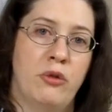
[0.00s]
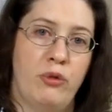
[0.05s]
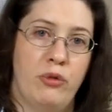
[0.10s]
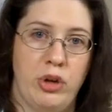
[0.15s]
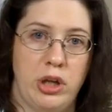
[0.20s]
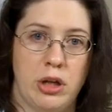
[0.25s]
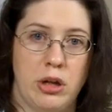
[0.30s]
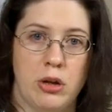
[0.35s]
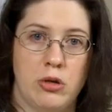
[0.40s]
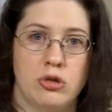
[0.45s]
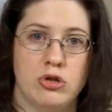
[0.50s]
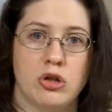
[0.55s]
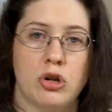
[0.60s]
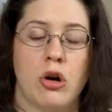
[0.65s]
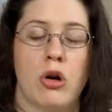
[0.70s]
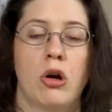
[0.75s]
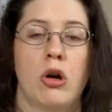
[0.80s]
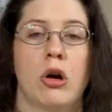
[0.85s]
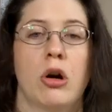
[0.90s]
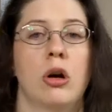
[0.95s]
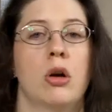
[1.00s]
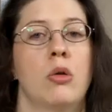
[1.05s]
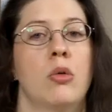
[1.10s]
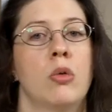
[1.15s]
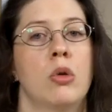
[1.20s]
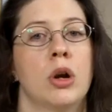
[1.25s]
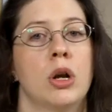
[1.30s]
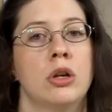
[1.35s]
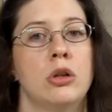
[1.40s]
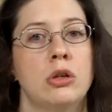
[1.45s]
Fido jar
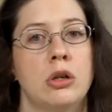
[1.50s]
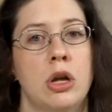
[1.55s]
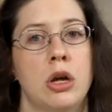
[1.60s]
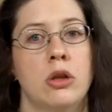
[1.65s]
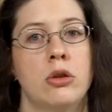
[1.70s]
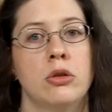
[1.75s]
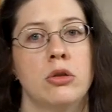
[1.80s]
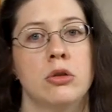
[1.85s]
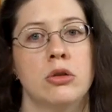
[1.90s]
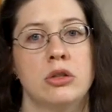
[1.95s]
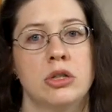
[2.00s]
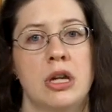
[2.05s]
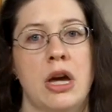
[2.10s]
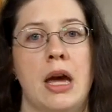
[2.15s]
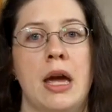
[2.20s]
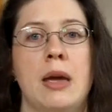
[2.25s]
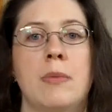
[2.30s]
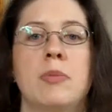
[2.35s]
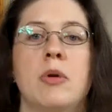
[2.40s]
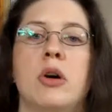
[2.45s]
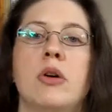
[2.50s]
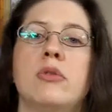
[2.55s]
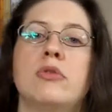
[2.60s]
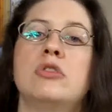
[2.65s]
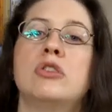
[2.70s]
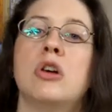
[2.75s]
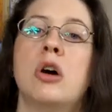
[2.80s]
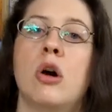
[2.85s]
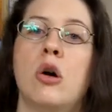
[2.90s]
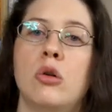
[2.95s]
or another type of
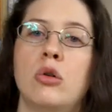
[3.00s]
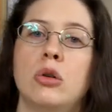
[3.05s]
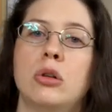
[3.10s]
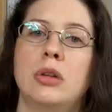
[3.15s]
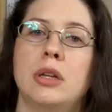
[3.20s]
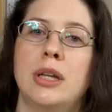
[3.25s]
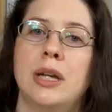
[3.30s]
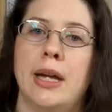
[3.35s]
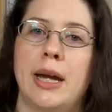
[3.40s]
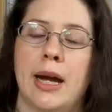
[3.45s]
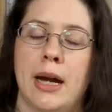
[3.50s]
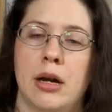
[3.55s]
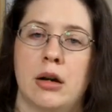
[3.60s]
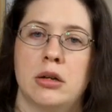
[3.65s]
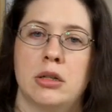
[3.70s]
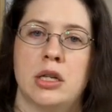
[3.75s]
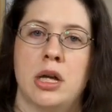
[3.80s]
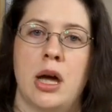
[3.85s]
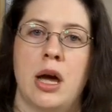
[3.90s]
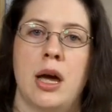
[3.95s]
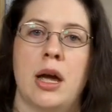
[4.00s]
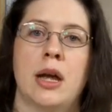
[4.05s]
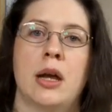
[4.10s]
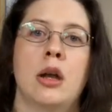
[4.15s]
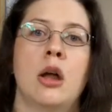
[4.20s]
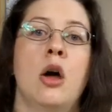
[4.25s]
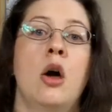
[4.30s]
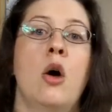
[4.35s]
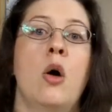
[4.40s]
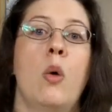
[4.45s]
totally airtight
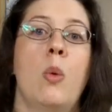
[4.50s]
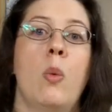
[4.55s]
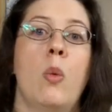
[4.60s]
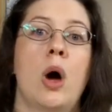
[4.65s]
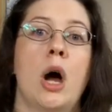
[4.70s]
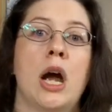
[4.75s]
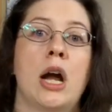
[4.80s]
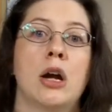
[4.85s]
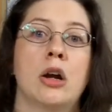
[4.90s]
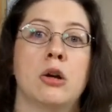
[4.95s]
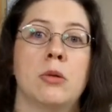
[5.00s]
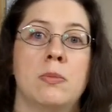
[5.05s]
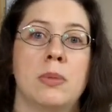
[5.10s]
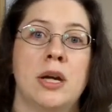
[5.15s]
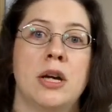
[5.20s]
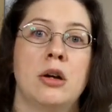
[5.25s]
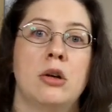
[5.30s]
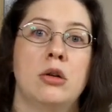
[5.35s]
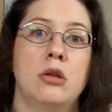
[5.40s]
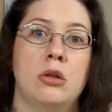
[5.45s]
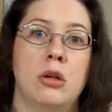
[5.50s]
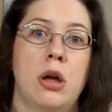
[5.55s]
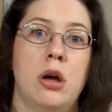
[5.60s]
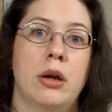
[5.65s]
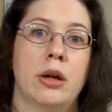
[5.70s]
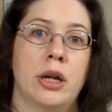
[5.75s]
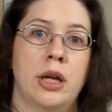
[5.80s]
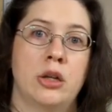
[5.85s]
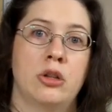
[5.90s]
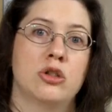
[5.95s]
wire bale
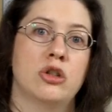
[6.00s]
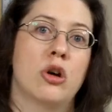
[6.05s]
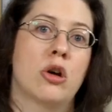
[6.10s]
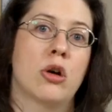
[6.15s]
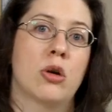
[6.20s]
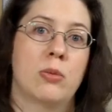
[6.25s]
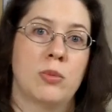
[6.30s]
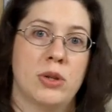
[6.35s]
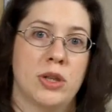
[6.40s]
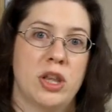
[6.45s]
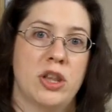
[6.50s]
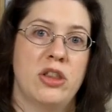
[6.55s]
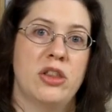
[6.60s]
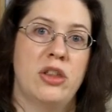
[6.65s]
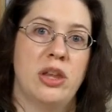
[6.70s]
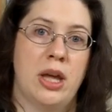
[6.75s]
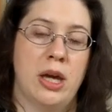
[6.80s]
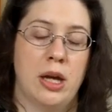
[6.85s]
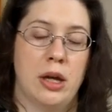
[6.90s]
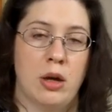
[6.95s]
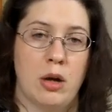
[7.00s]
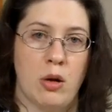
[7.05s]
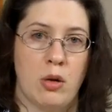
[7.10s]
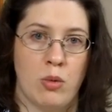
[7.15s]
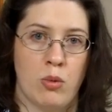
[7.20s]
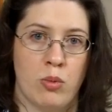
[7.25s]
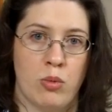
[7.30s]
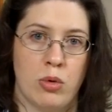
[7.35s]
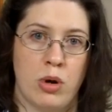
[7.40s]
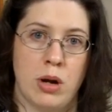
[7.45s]
locking jar with a thick
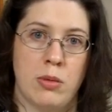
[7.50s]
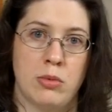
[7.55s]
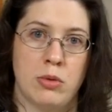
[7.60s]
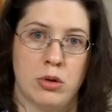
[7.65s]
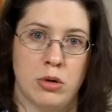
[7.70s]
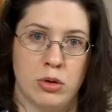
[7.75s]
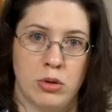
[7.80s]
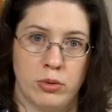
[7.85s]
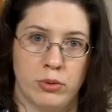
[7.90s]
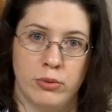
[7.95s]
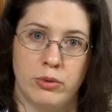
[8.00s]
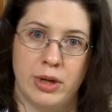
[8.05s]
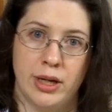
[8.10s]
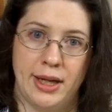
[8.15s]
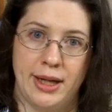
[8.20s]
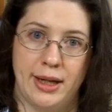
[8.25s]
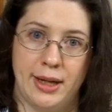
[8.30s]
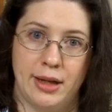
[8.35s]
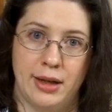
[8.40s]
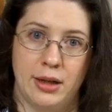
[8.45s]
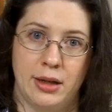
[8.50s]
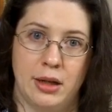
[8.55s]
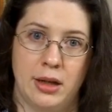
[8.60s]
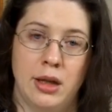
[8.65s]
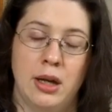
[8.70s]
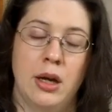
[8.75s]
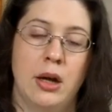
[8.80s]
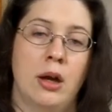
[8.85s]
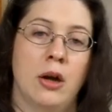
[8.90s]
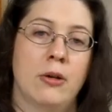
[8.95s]
rubber ring.
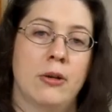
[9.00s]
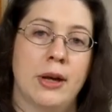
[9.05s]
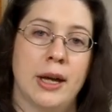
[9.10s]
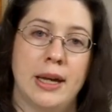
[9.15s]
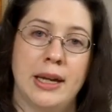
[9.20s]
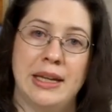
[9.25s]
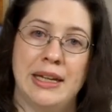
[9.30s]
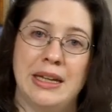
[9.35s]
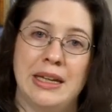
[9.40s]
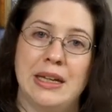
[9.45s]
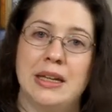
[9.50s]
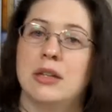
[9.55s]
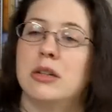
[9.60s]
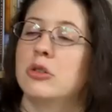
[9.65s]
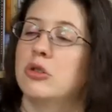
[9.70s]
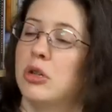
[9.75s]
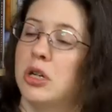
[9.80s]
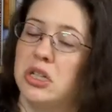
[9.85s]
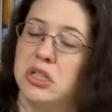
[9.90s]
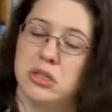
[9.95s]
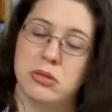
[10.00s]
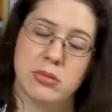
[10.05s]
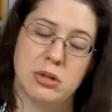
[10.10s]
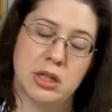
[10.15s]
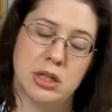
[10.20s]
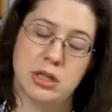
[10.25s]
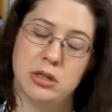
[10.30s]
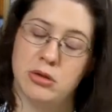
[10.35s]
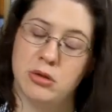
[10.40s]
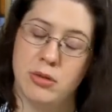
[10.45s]
Okay, again, transferring
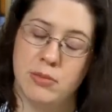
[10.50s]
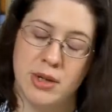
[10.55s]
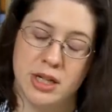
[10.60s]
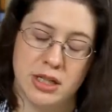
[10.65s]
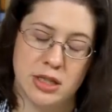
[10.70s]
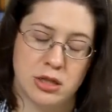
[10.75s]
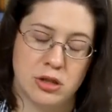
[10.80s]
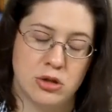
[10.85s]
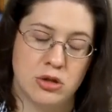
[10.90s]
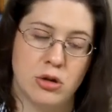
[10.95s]
it to a mason